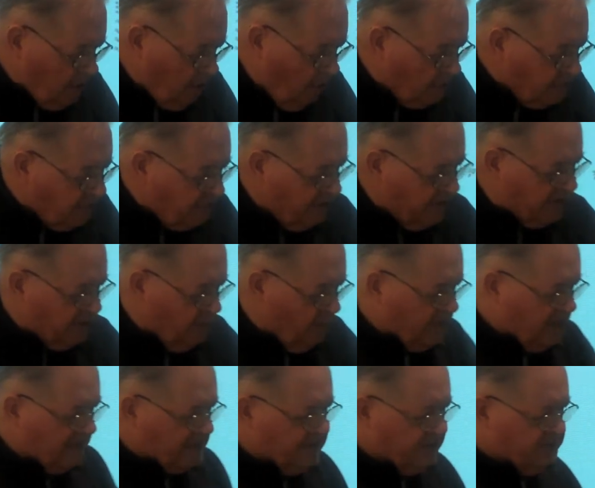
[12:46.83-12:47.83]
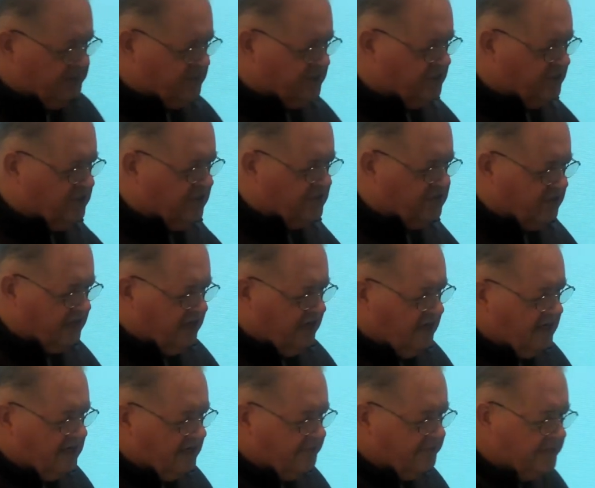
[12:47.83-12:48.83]
Contrary to what I was suggesting
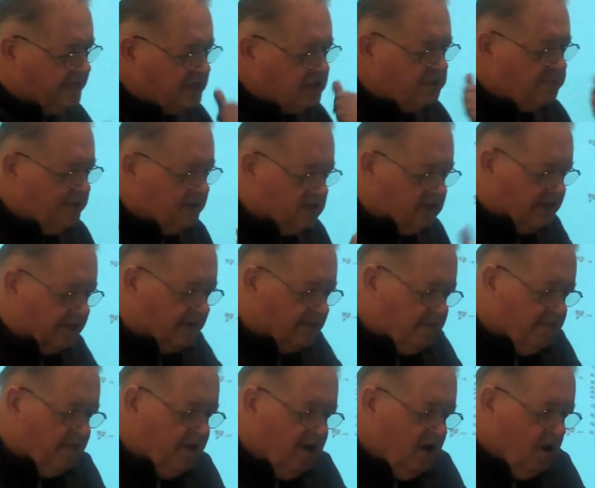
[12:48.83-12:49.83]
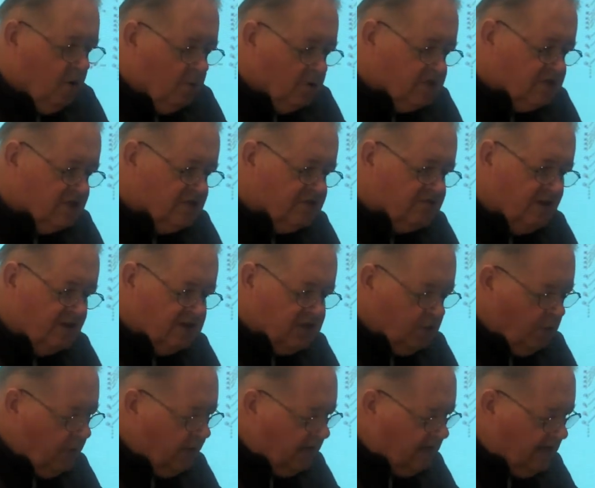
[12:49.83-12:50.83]
earlier, this building was
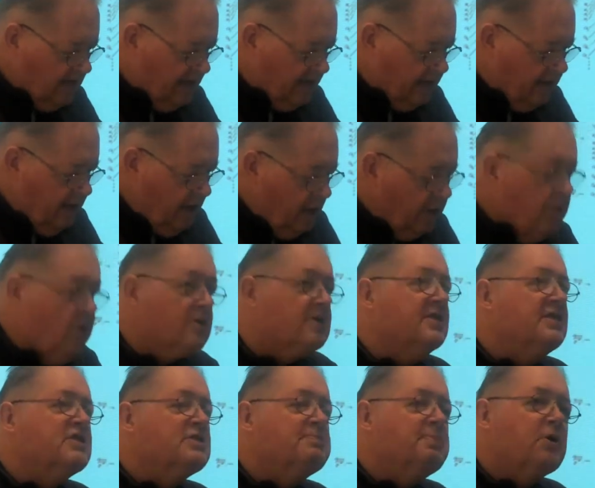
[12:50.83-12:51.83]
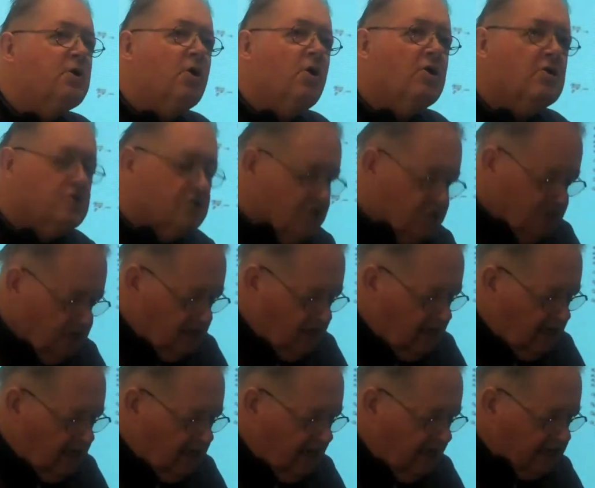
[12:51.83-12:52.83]
constructed quickly, not least because,
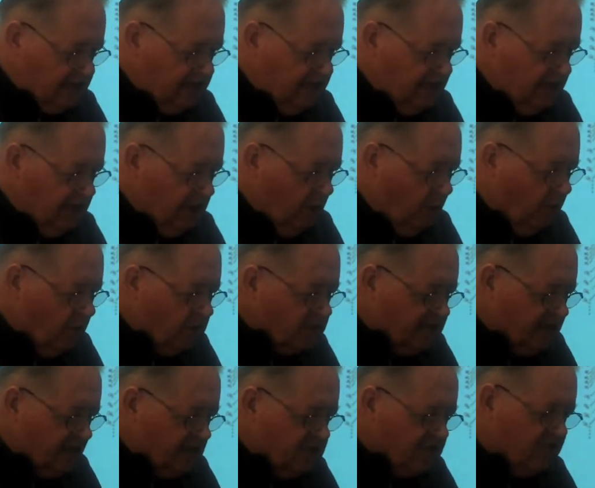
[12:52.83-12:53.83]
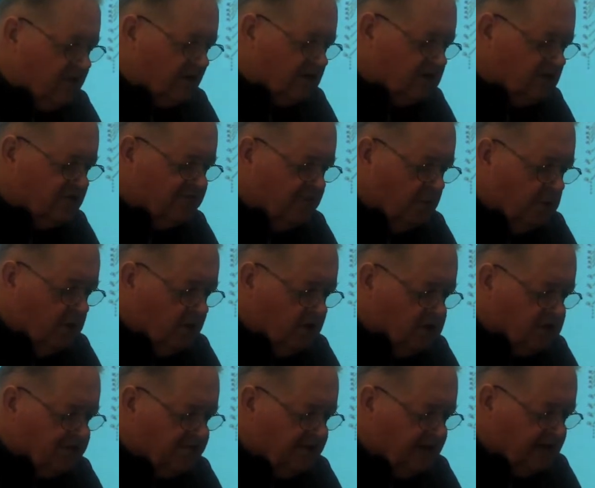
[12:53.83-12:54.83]
like nearly all such structures for world's